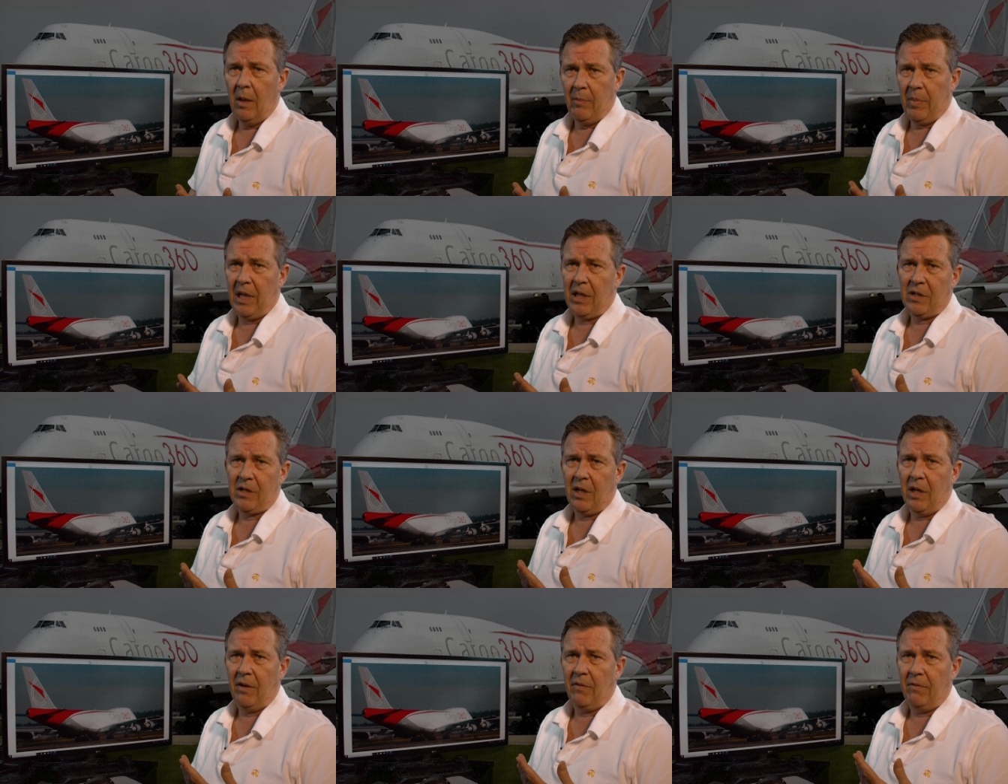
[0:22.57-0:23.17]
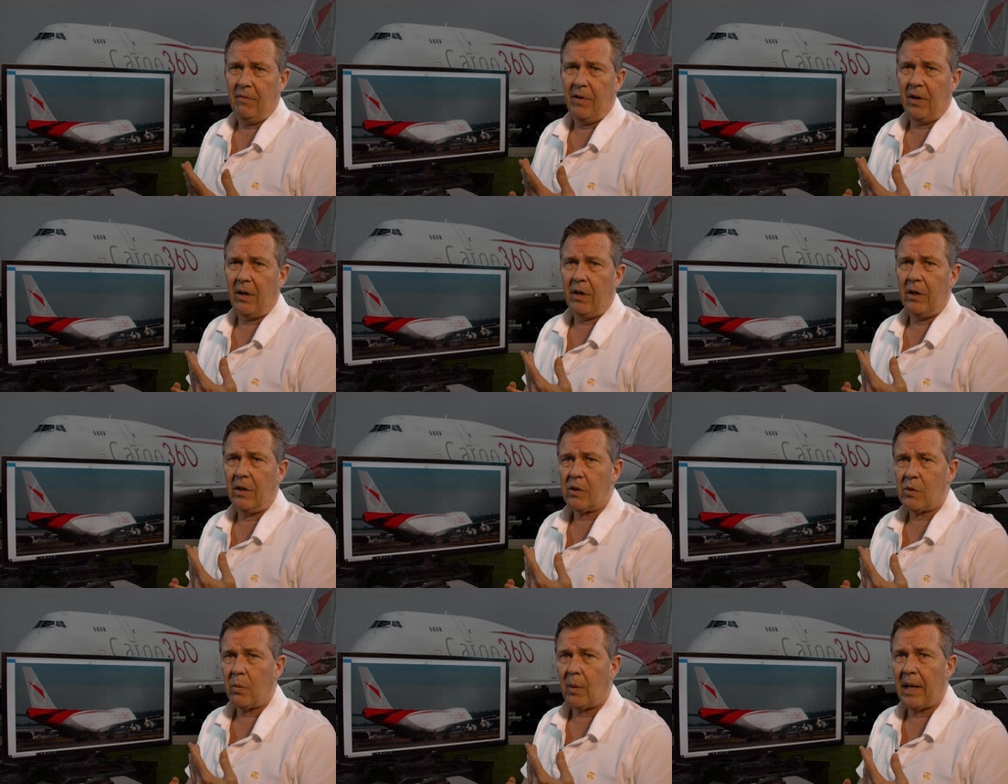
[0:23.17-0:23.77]
based on
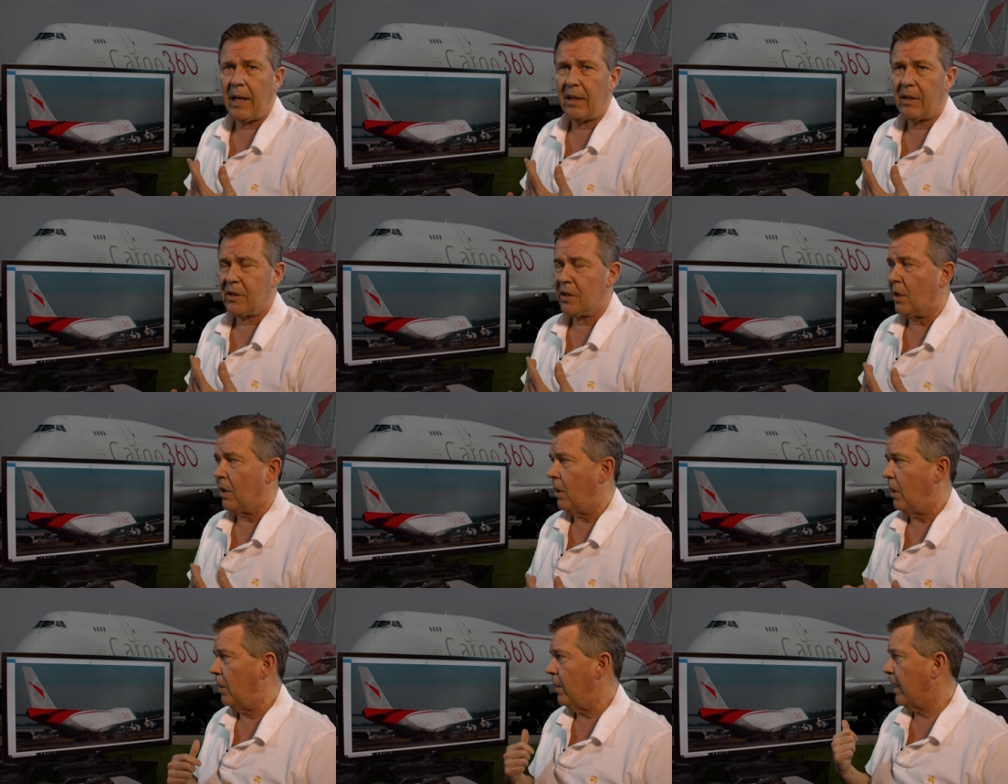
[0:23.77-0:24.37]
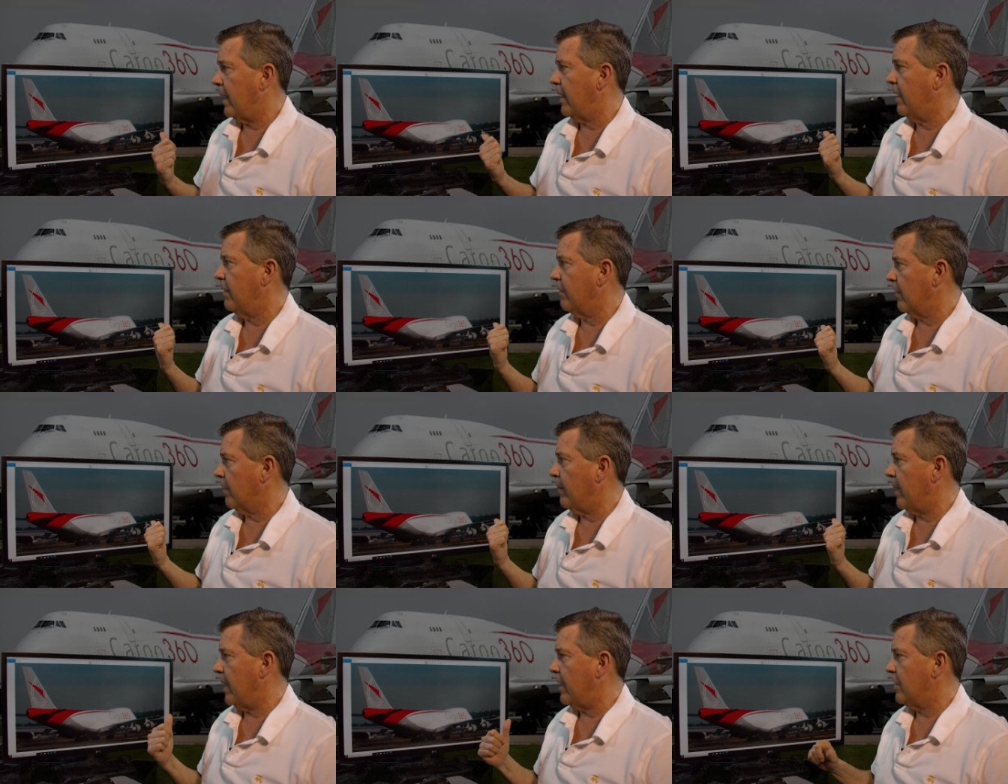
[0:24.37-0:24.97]
various weights, all that
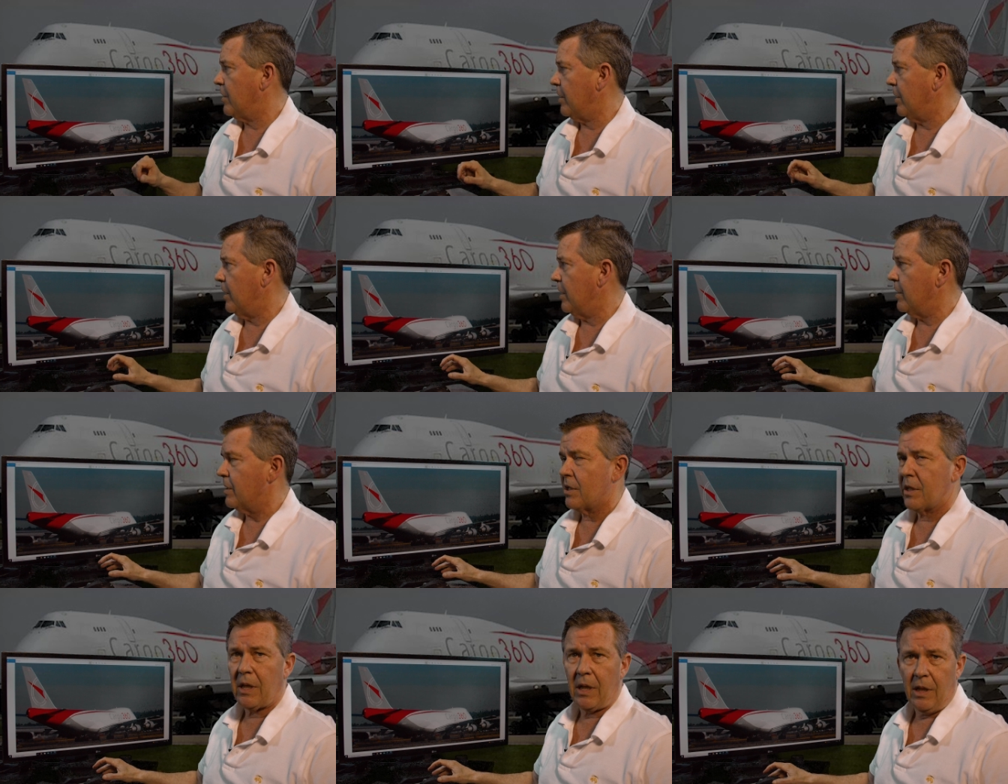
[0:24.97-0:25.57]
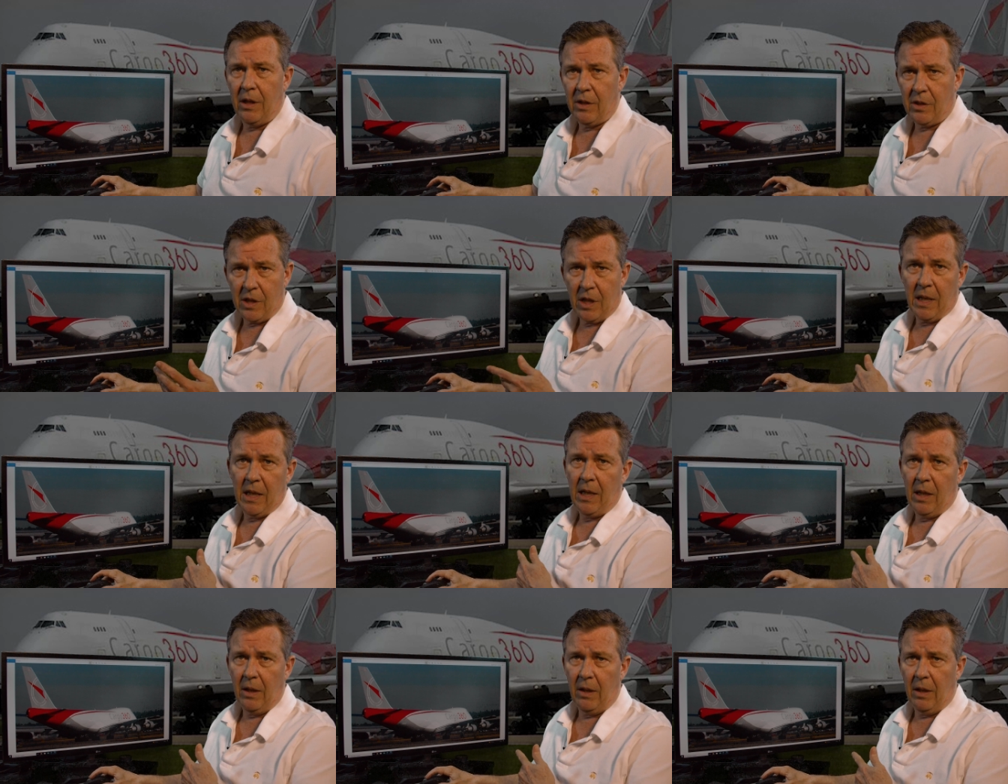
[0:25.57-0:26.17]
information is is
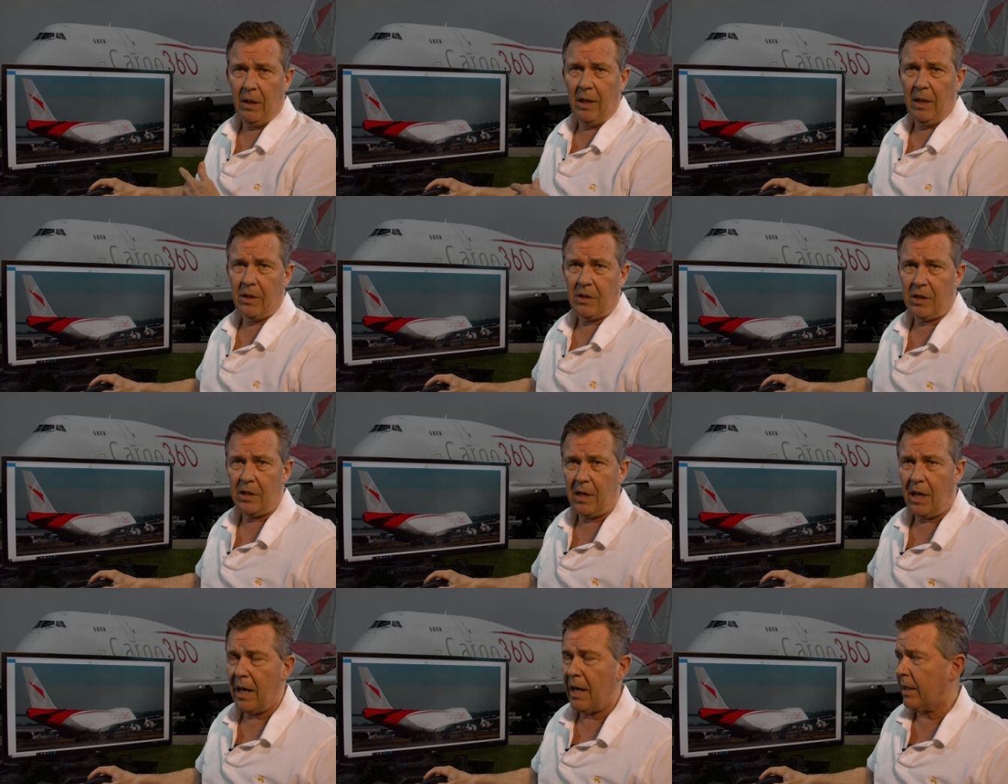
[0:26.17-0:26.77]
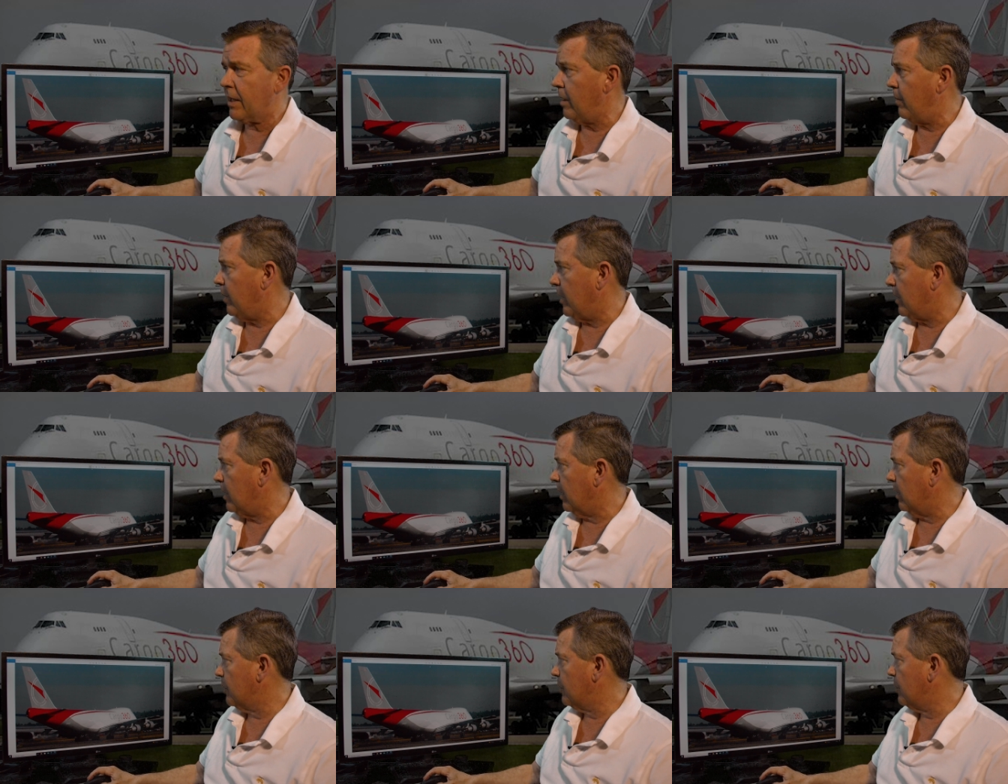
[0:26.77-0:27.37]
in this
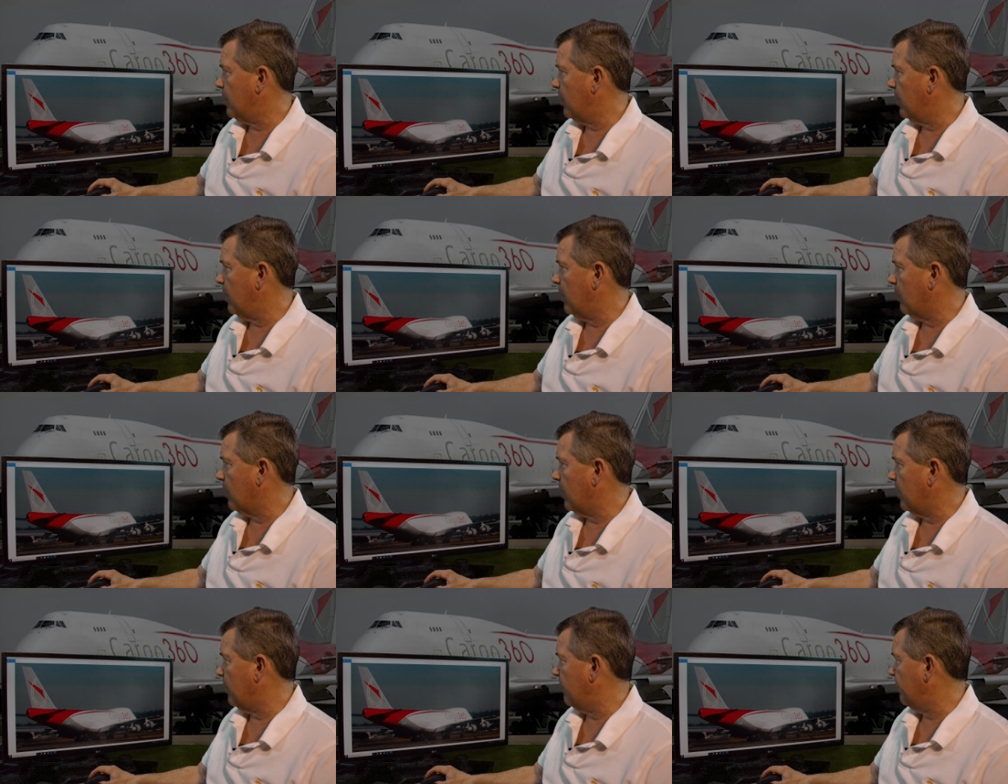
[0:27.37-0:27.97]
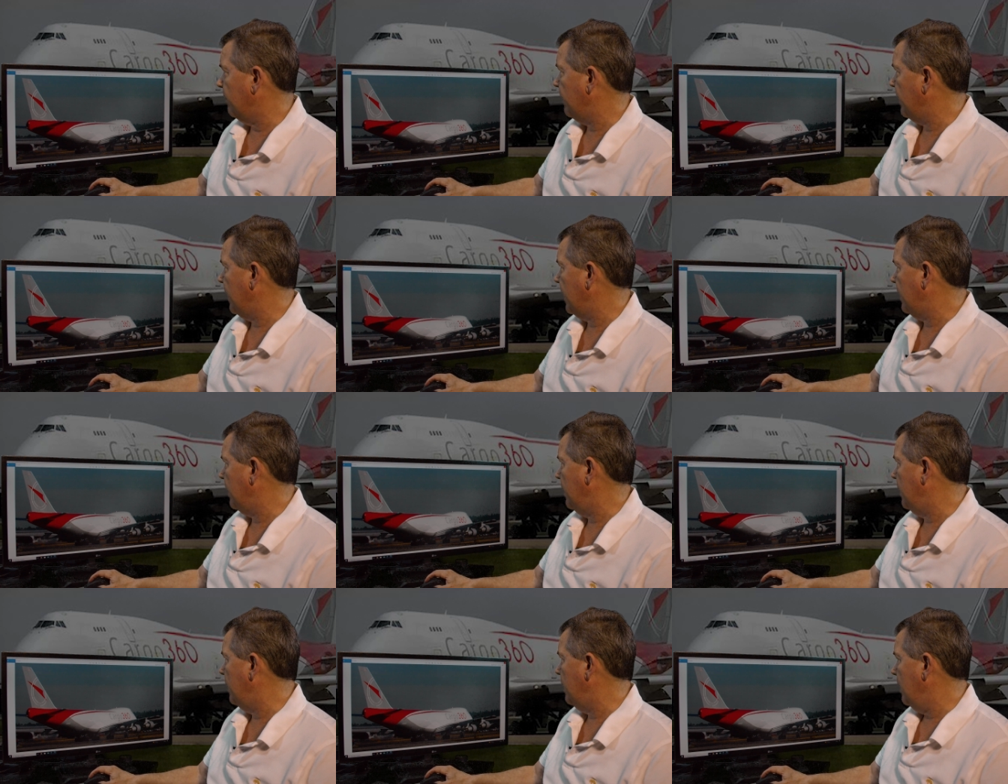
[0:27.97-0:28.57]
document, and I'll show you where you
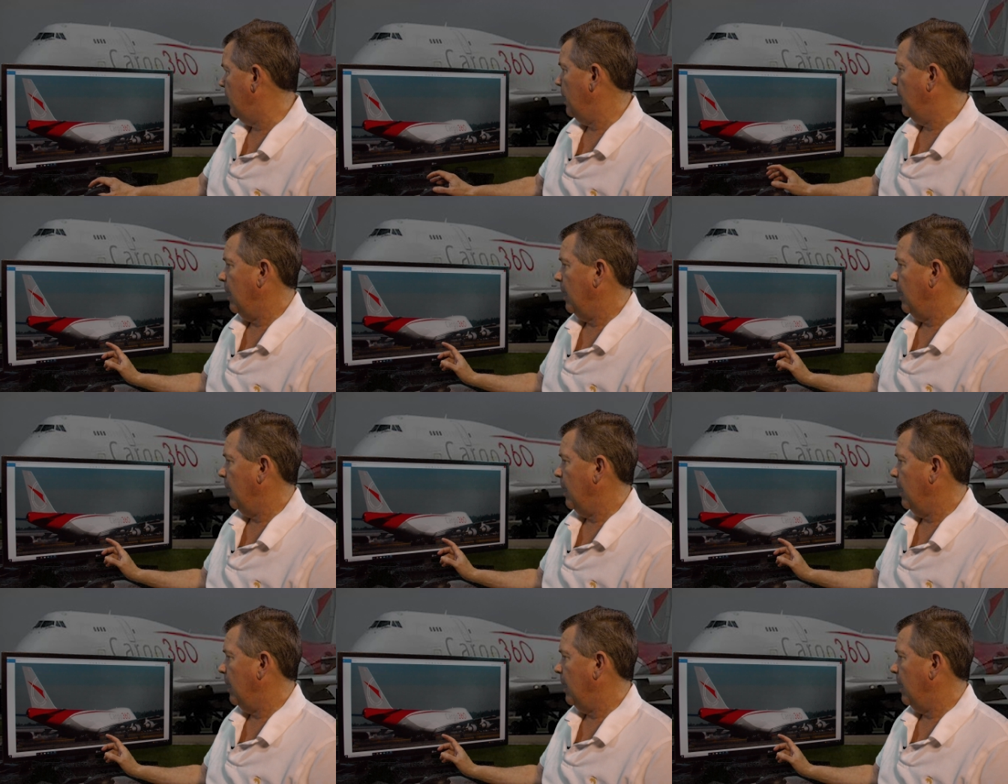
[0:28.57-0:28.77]
find it.